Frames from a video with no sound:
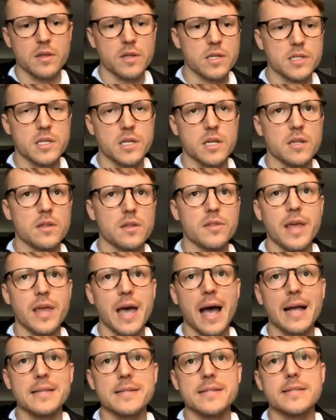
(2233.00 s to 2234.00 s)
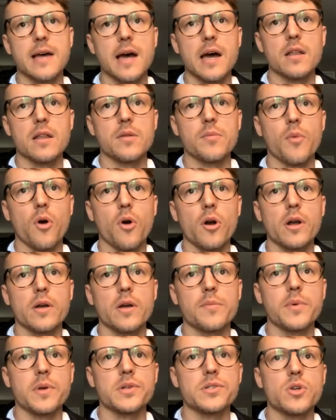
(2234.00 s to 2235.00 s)
that's in that side of the
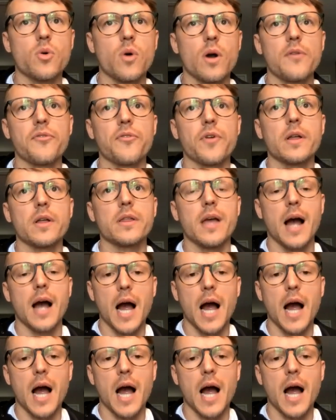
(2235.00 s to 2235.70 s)
market, because quite frankly,